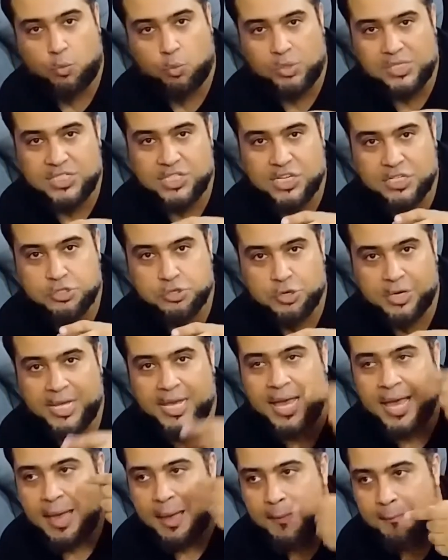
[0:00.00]
which actually
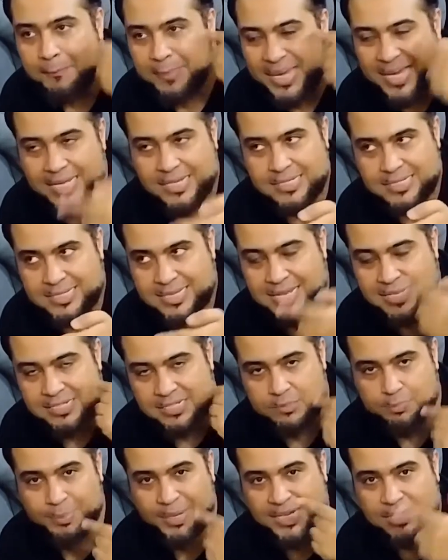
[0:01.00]
makes
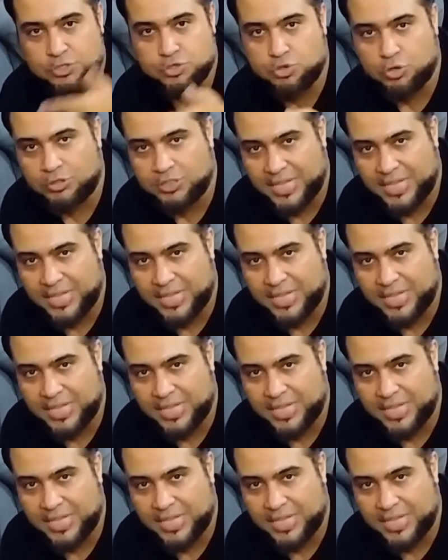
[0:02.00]
sense based on